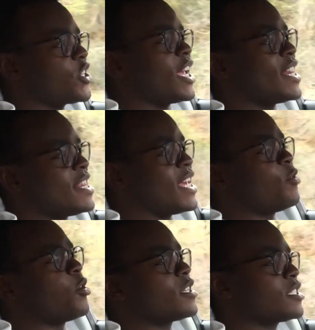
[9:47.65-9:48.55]
and
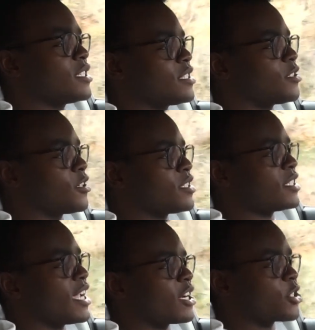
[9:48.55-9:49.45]
then once it starts
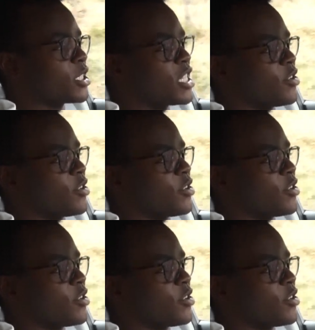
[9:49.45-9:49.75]
to actually